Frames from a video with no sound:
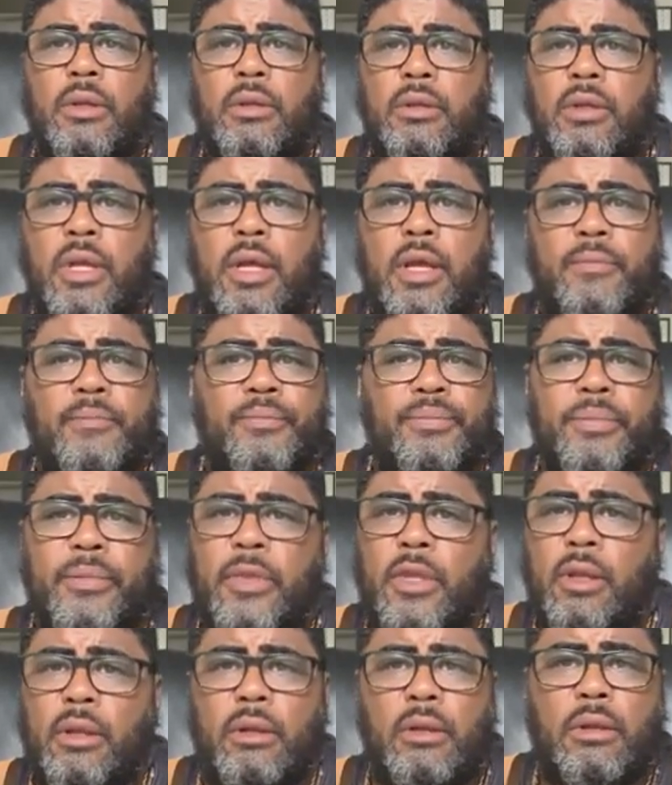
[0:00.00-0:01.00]
then
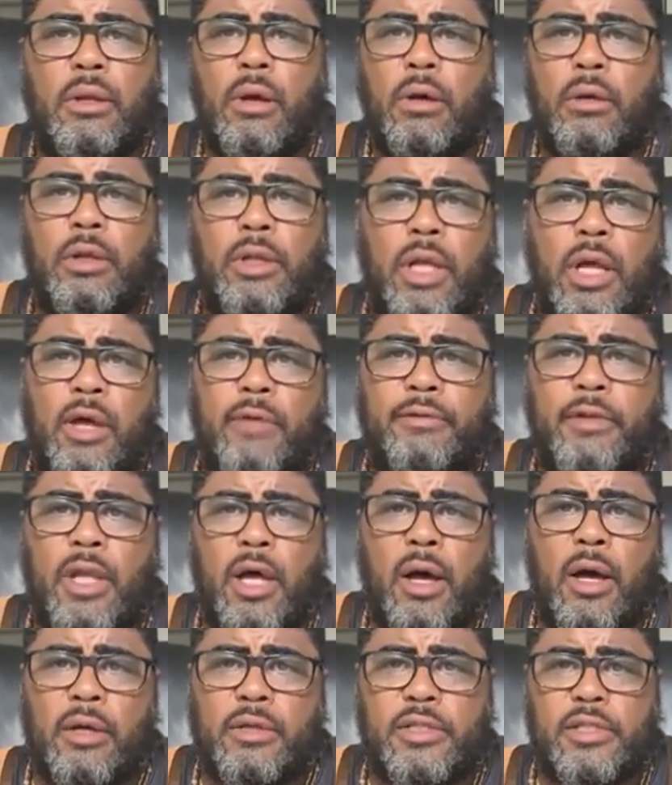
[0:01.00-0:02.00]
no love
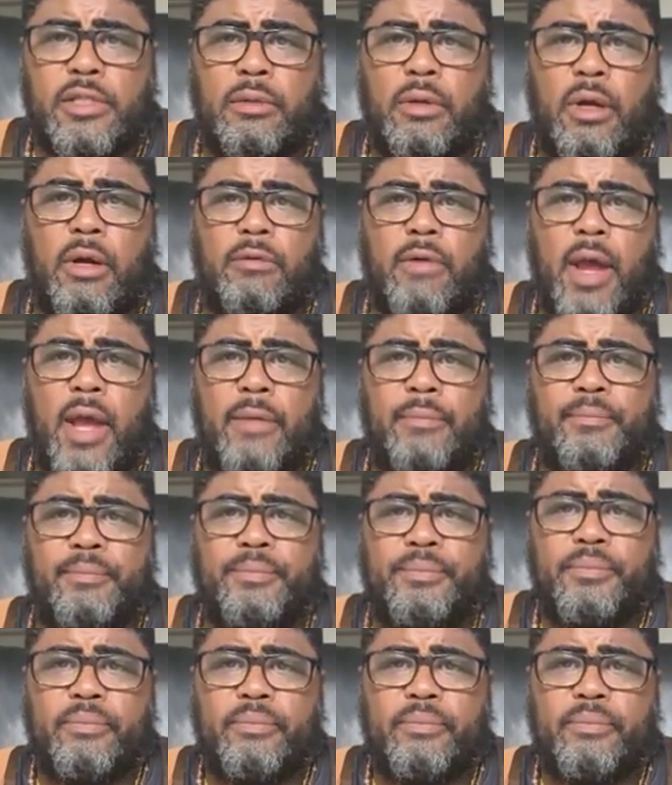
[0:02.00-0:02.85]
lost, all right?